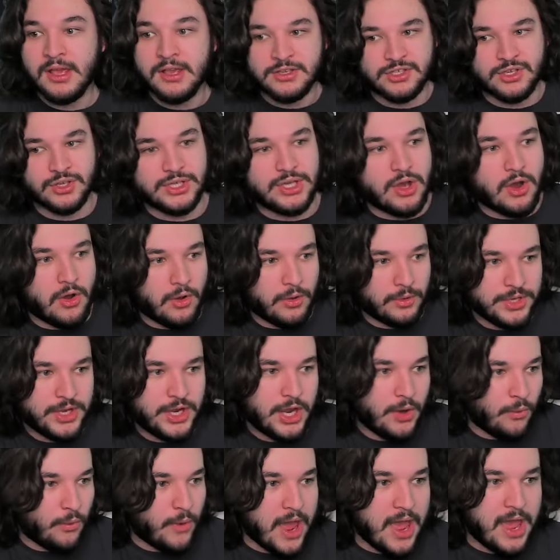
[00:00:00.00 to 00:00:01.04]
So the
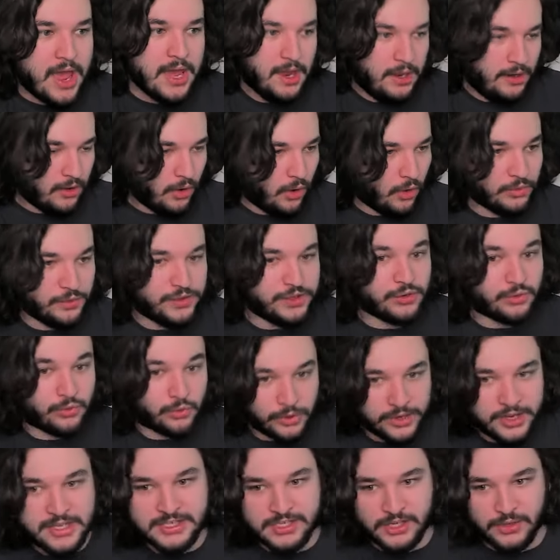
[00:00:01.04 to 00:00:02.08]
only way, only
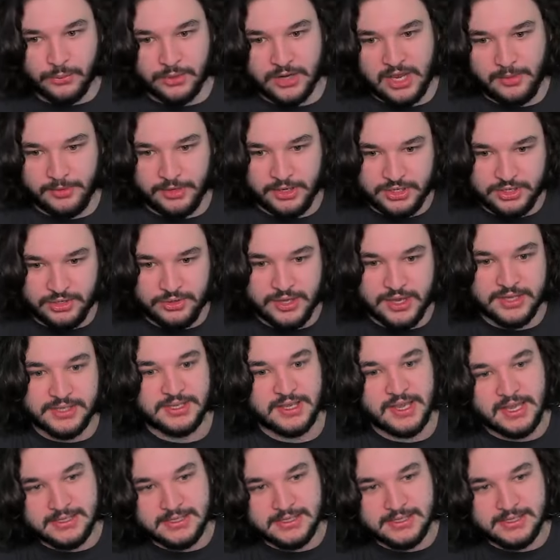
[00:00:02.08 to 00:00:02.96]
reason we're able to do this